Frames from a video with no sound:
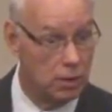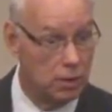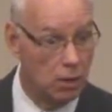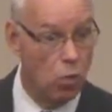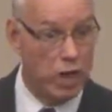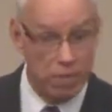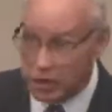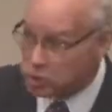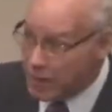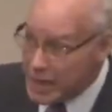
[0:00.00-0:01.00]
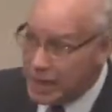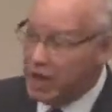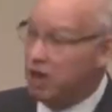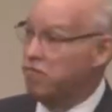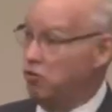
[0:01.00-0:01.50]
We must be
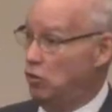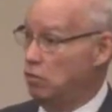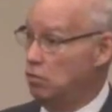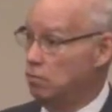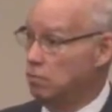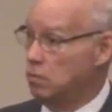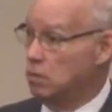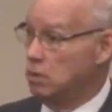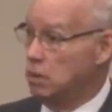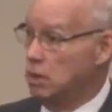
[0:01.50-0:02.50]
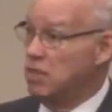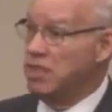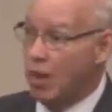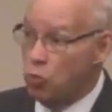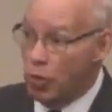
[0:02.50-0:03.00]
careful
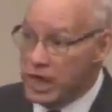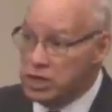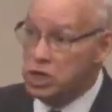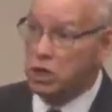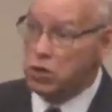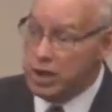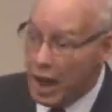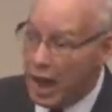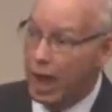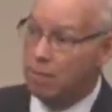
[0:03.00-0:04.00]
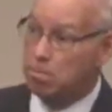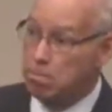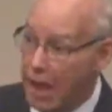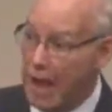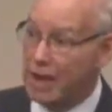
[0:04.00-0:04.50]
that we do not
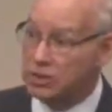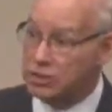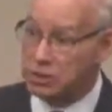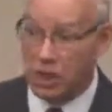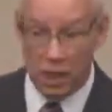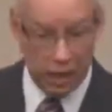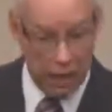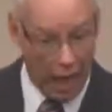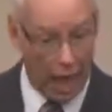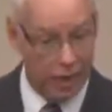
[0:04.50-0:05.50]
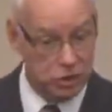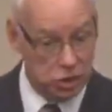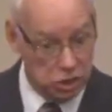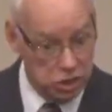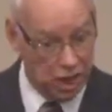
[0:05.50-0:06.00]
box God's
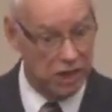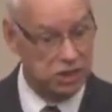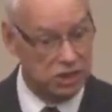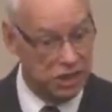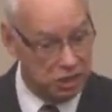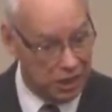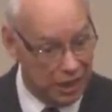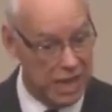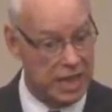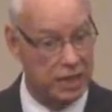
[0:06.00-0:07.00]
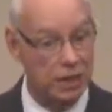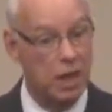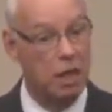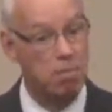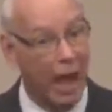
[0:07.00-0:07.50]
justice in
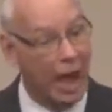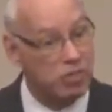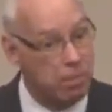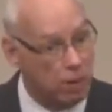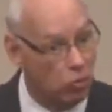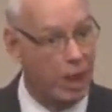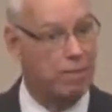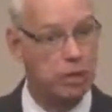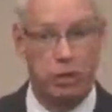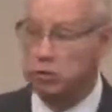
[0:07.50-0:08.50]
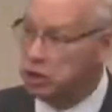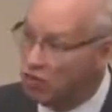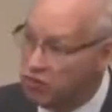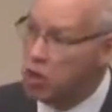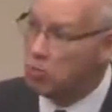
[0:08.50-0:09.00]
by the parameters of
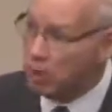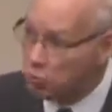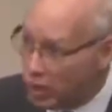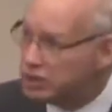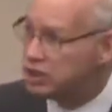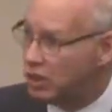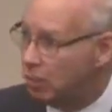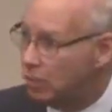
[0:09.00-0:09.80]
human wisdom.